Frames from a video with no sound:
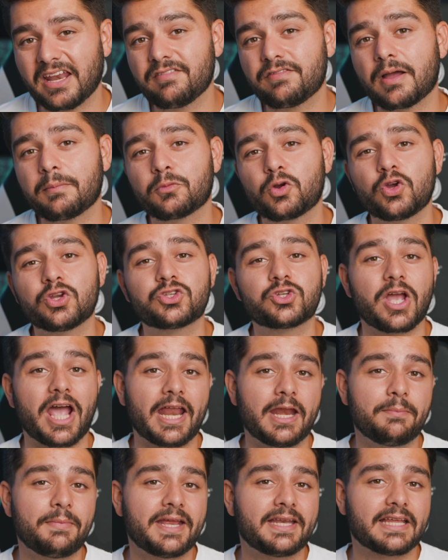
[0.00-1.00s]
And if I'm going to
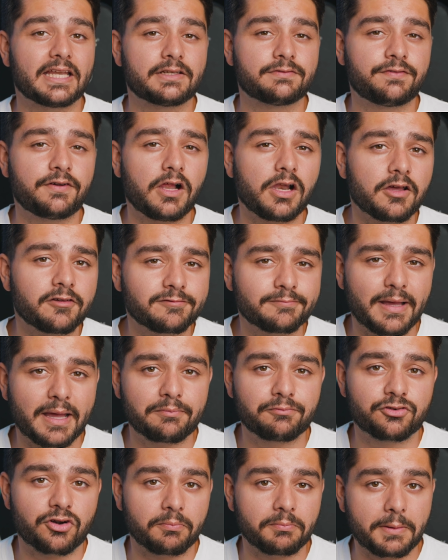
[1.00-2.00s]
animate that follow
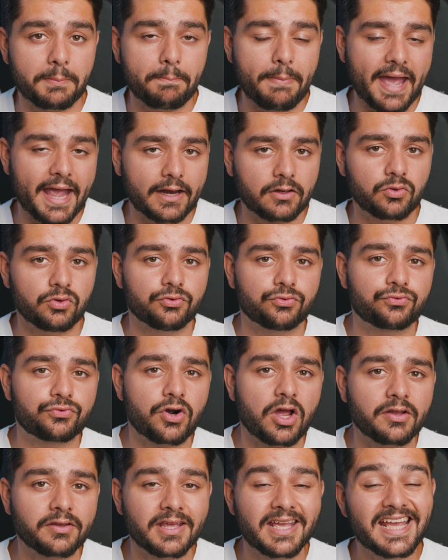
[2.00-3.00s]
map from the back to the
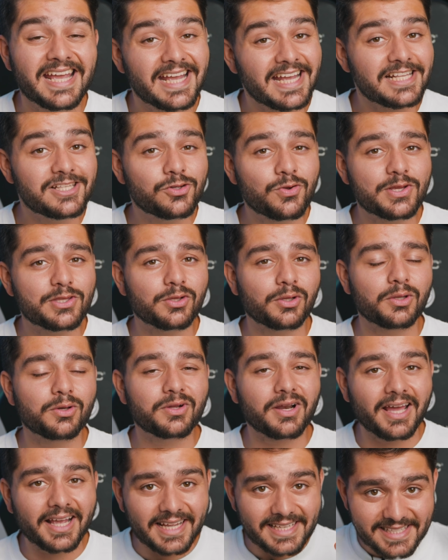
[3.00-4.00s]
front, it's going to
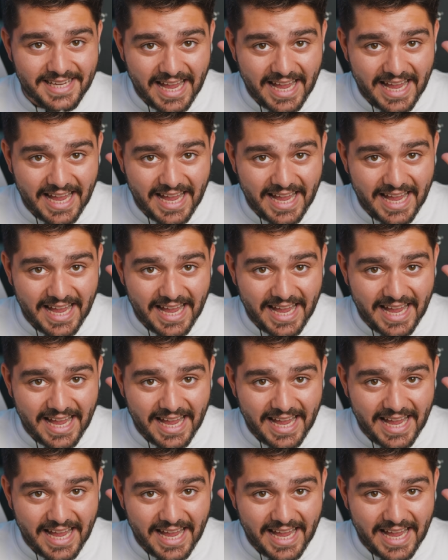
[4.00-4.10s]
look like